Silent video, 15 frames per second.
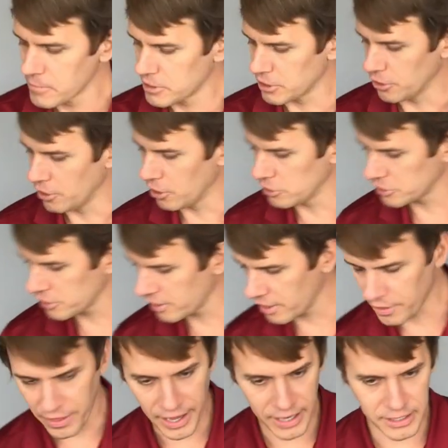those are
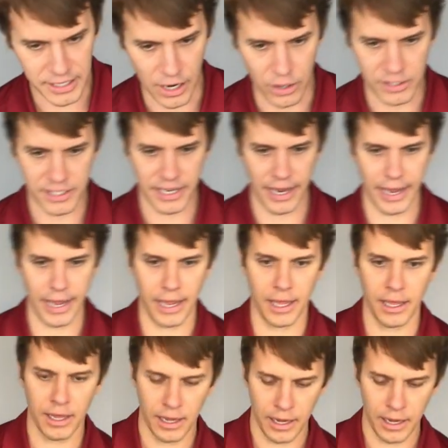the things I would say